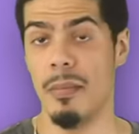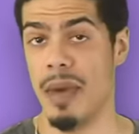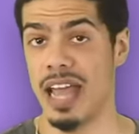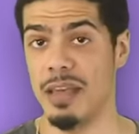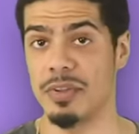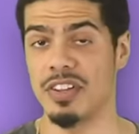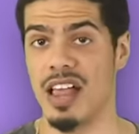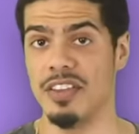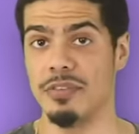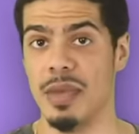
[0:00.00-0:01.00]
My name is
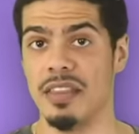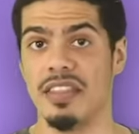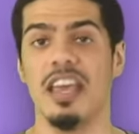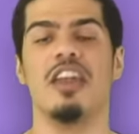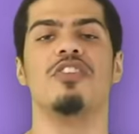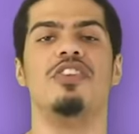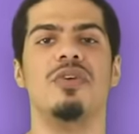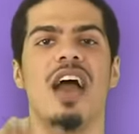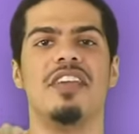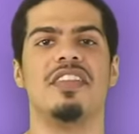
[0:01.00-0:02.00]
Clyde Smith, and I'll see
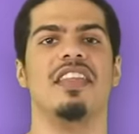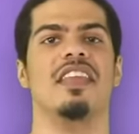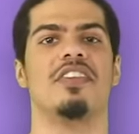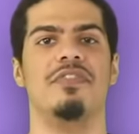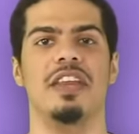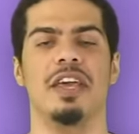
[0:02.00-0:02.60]
you guys in the next